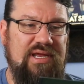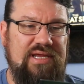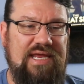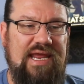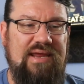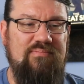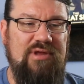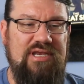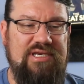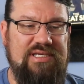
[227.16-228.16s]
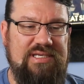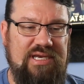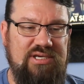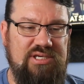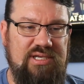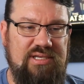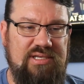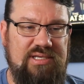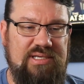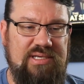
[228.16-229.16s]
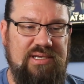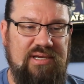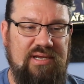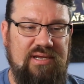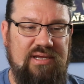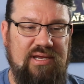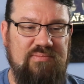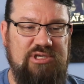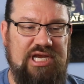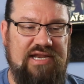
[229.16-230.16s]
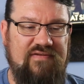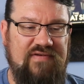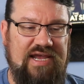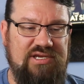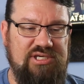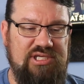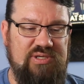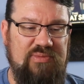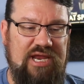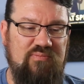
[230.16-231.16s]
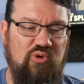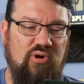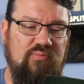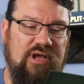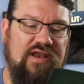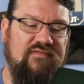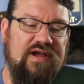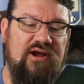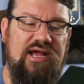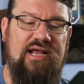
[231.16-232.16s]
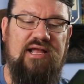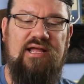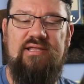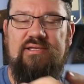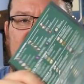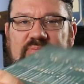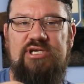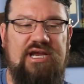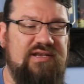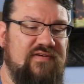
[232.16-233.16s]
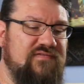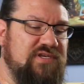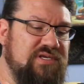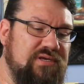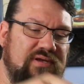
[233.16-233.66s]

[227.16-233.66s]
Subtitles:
game distinctions, objective actions, main board, modifier icons, objectives,